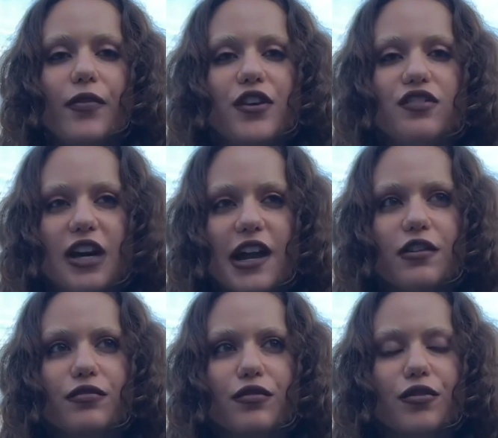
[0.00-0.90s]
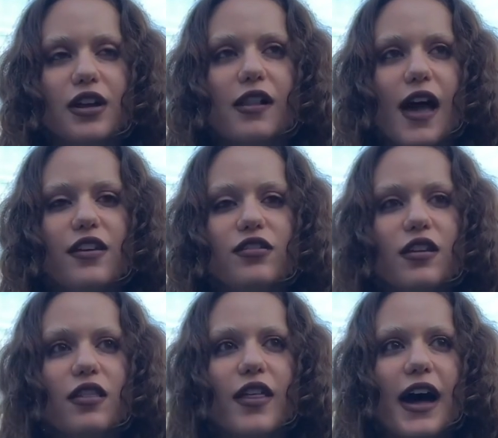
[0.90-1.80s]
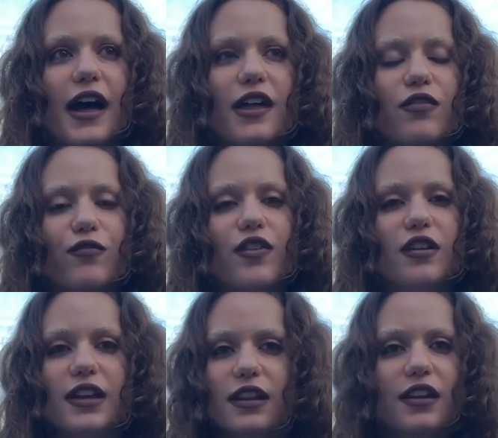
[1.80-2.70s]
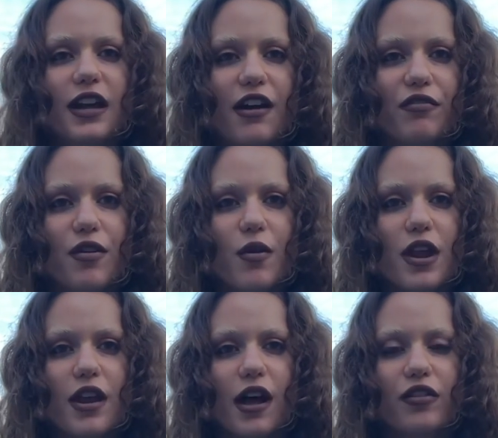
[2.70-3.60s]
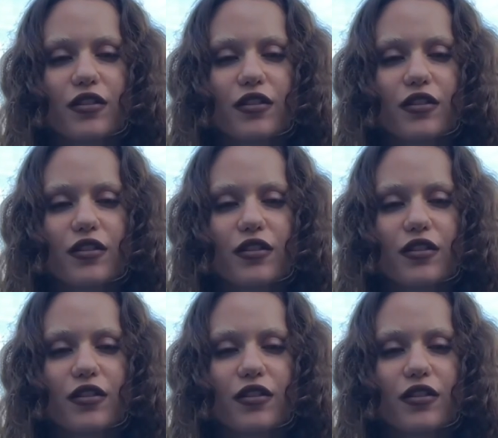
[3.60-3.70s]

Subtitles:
he's kind of realizing that feeling like everyone else,